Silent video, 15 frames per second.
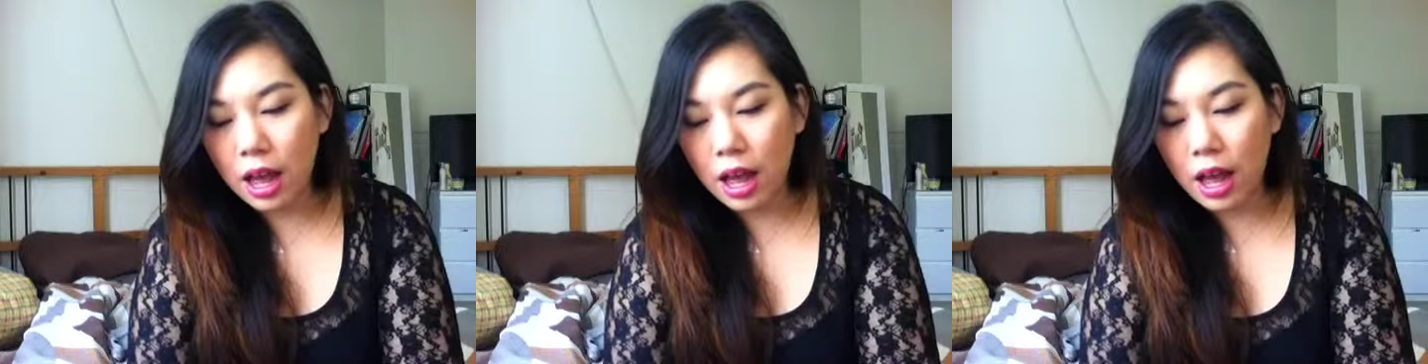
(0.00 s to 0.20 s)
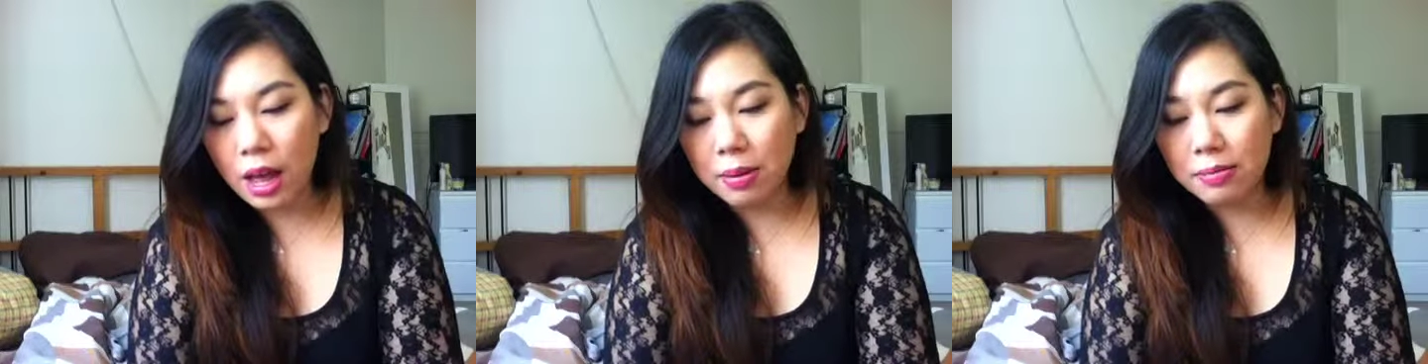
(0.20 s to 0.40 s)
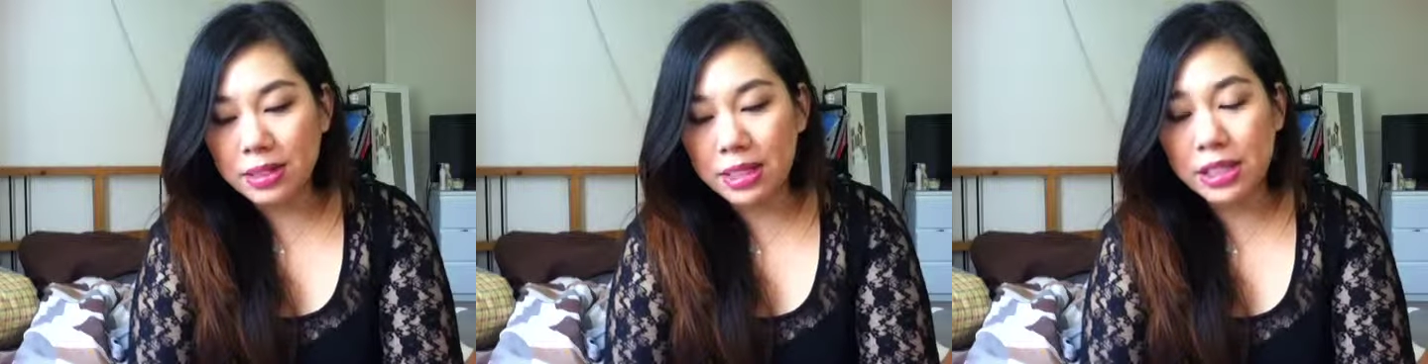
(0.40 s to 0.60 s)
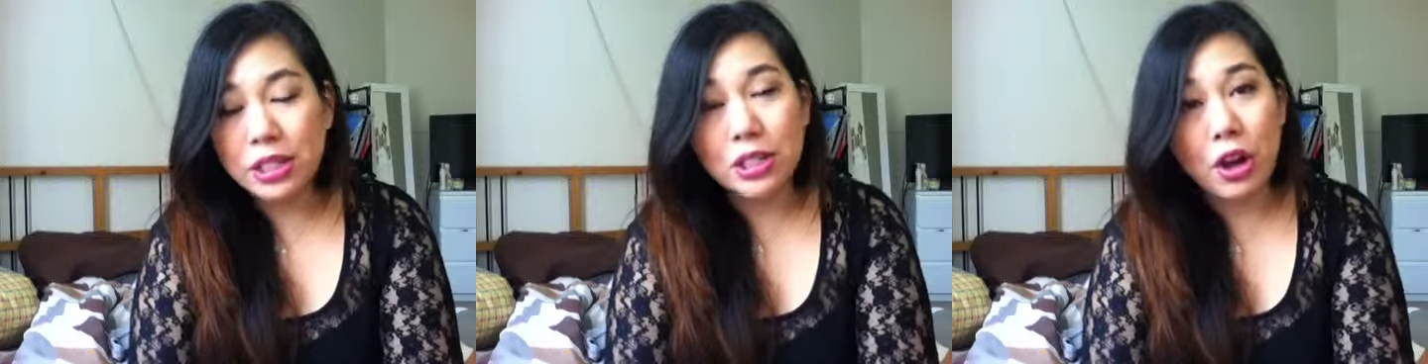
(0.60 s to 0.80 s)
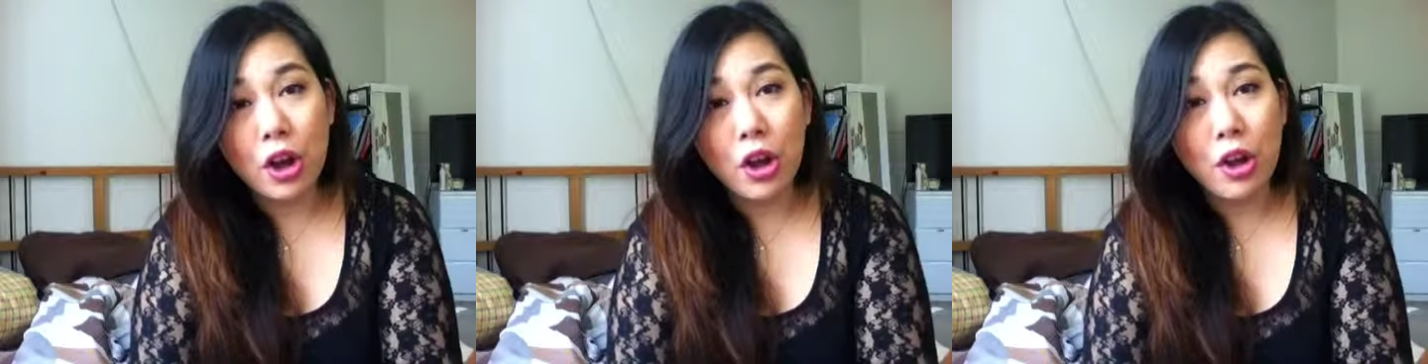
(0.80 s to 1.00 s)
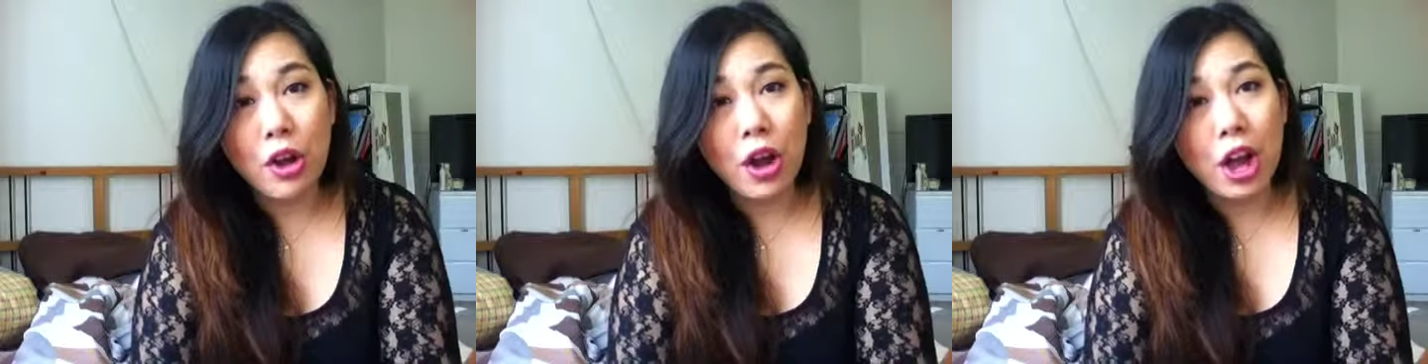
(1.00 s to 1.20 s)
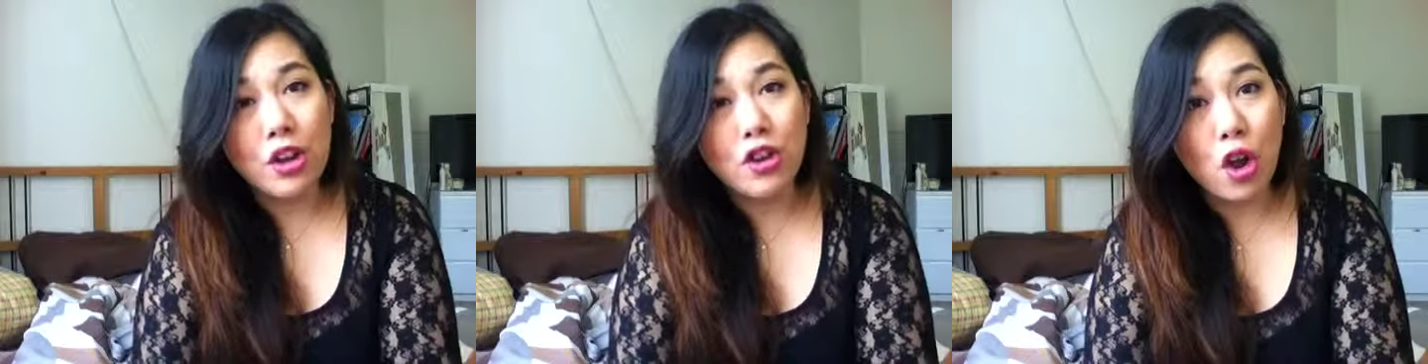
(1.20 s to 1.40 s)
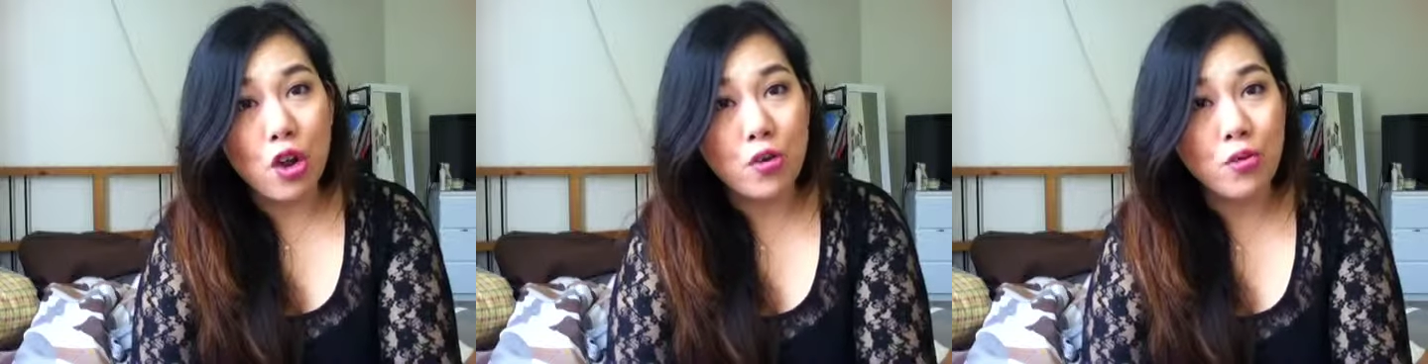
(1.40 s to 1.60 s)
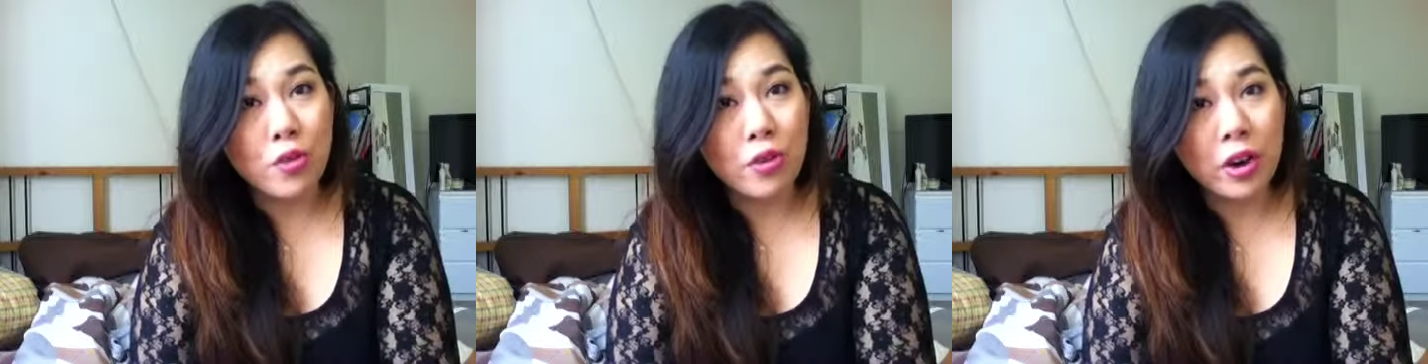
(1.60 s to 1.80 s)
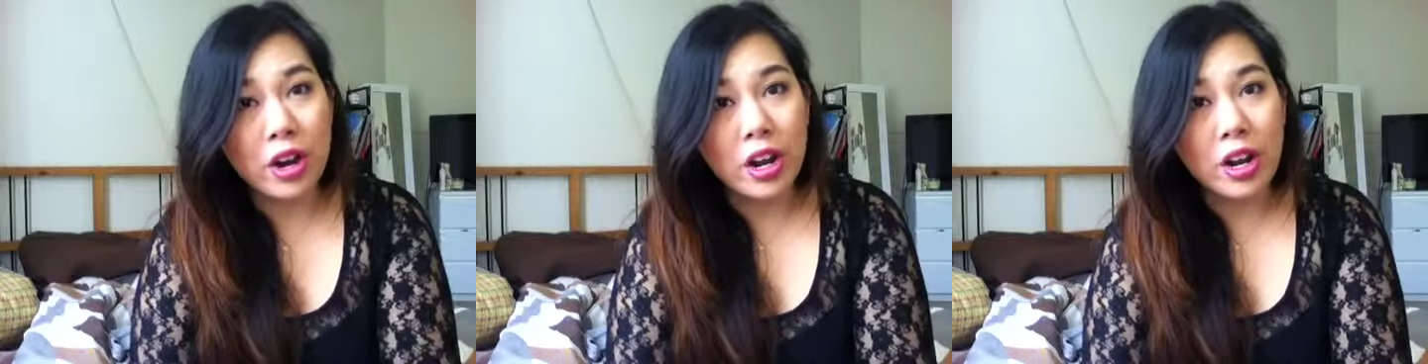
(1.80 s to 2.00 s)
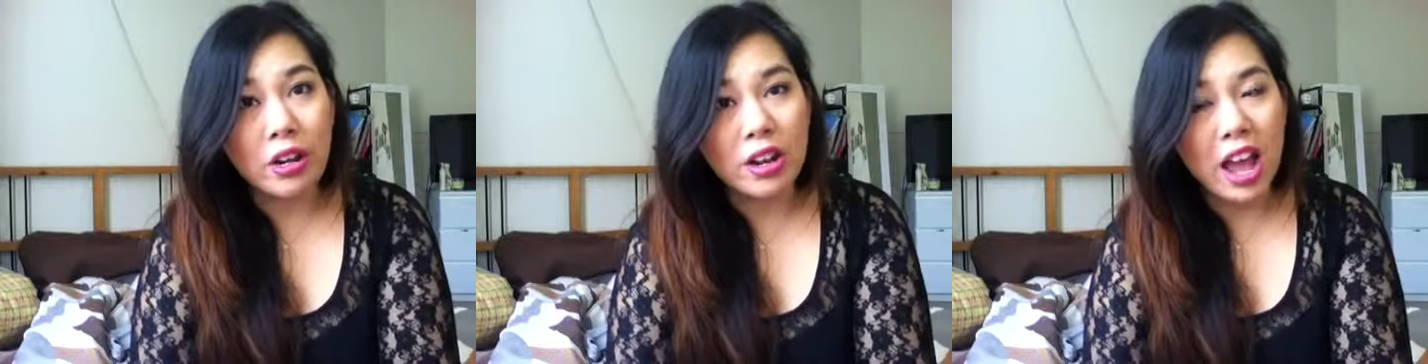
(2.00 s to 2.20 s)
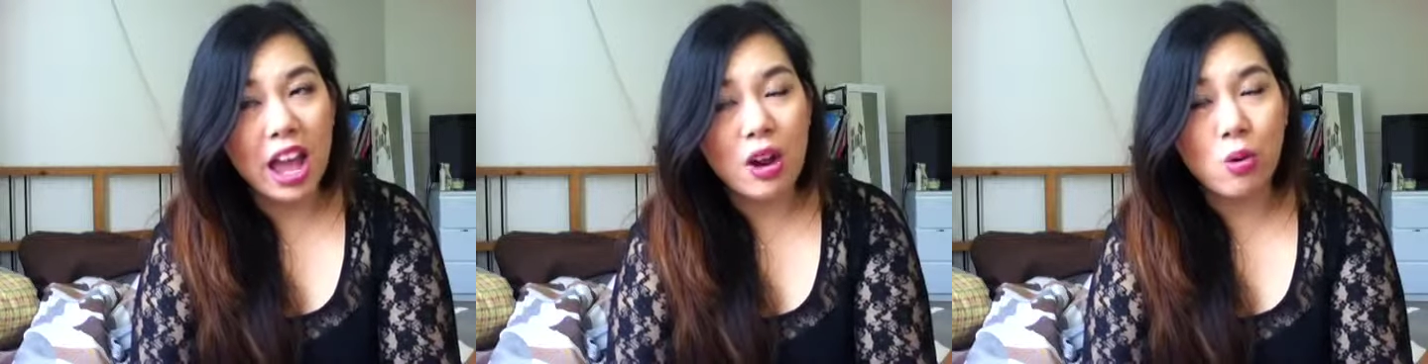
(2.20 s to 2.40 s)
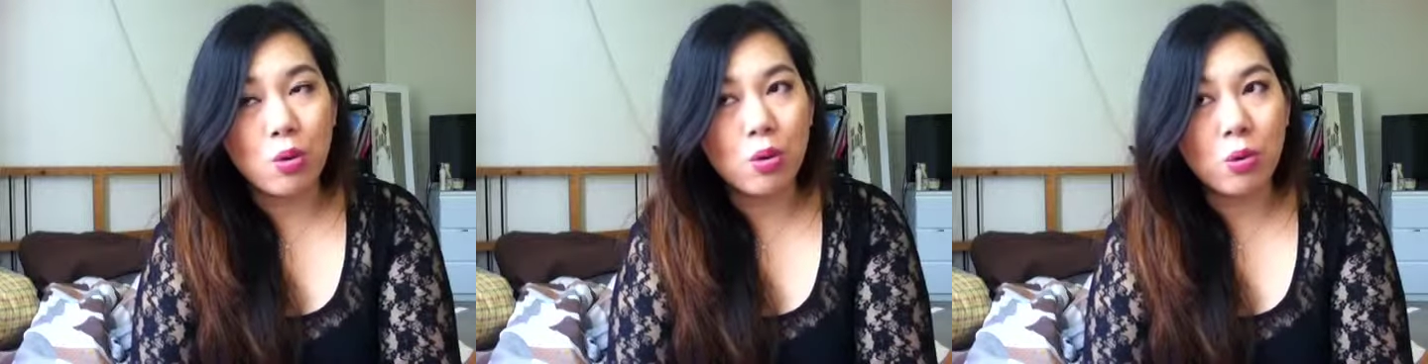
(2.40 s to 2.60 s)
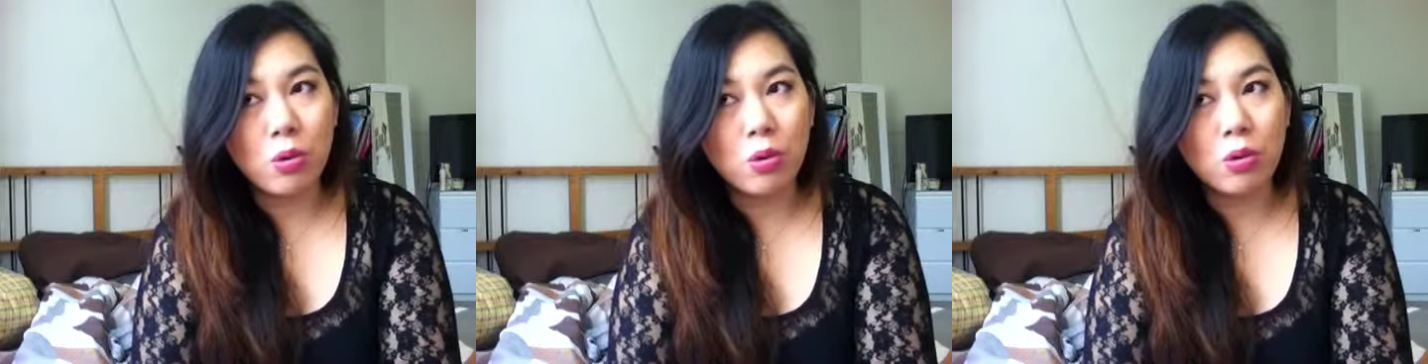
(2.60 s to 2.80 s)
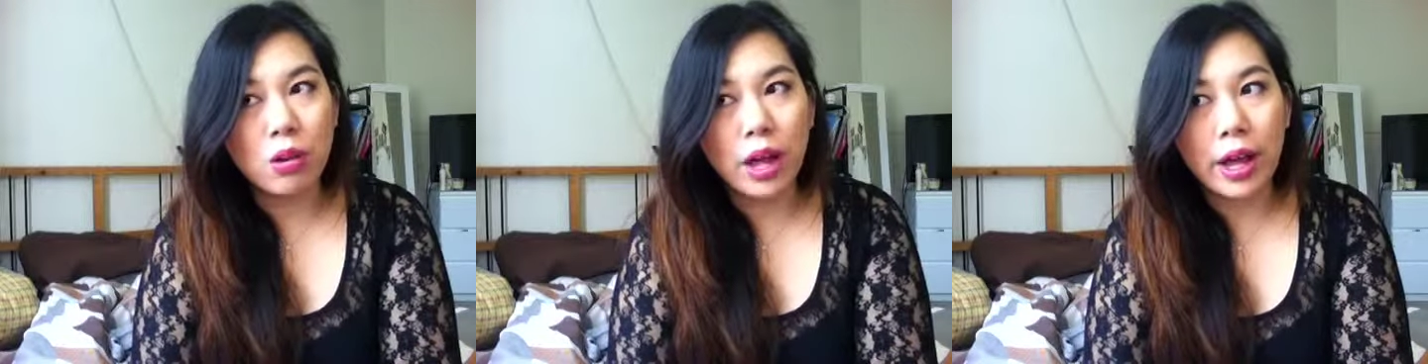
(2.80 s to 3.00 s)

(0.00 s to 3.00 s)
um, didn't go. I don't regret it at all.